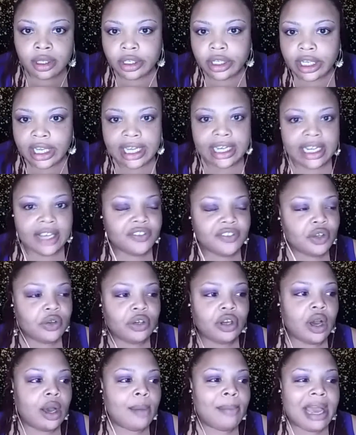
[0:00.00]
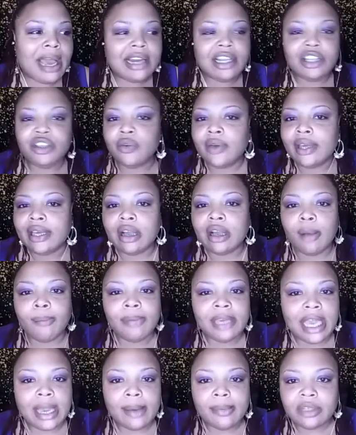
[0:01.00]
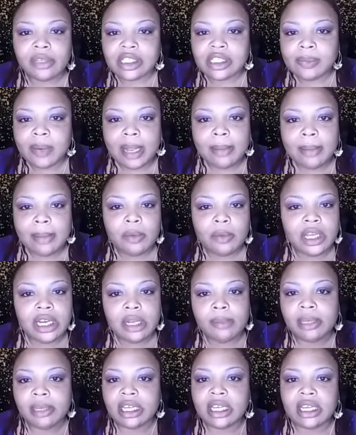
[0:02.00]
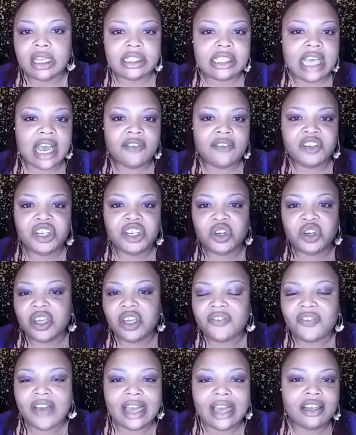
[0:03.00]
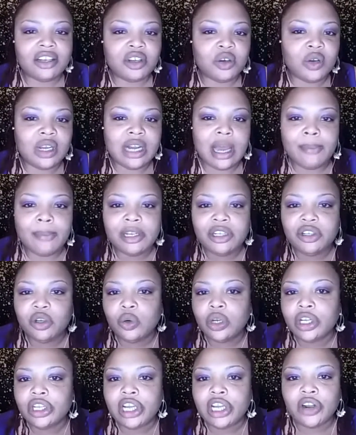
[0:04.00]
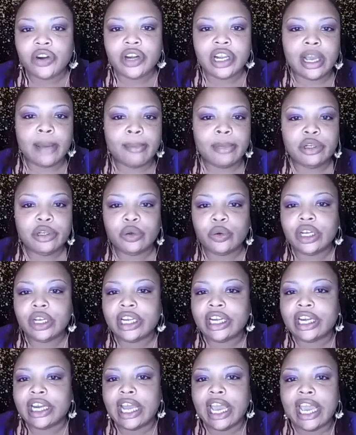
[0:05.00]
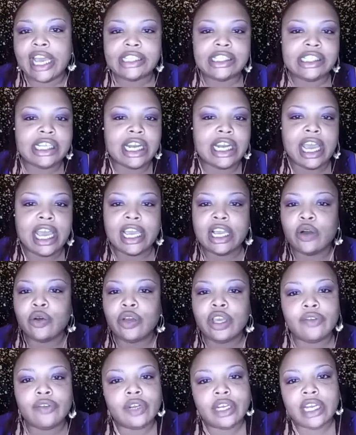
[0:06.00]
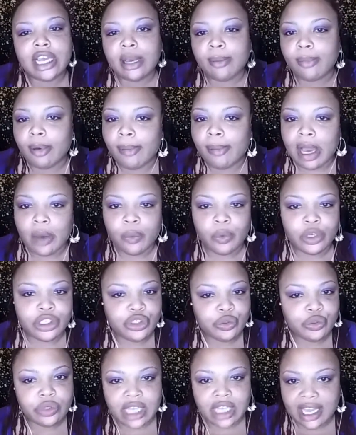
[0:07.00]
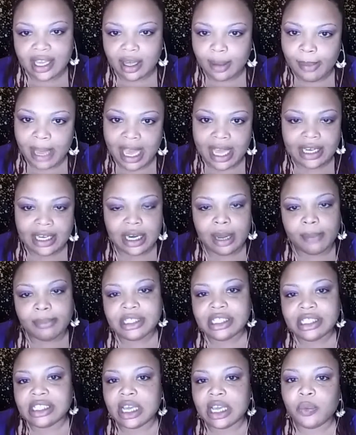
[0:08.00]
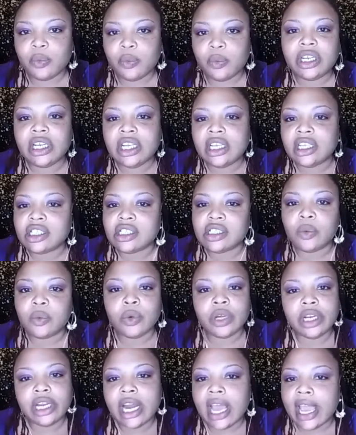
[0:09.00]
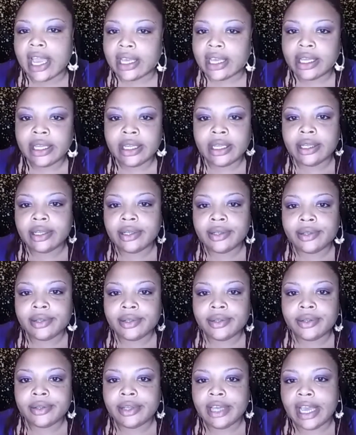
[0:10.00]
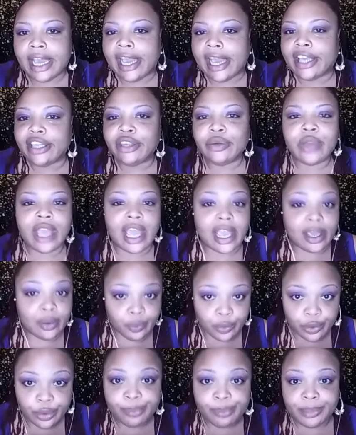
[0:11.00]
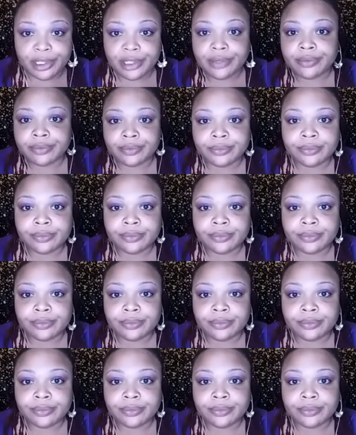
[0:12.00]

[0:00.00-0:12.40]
And if you know about it, you ain't gonna be able to spray me with it because I do. If I do it, I'm gonna do it dirty. I'm gonna do it nasty. And I ain't gonna give a damn about what think about it. I'm gonna say what it is and what it ain't. And you can't whoop me.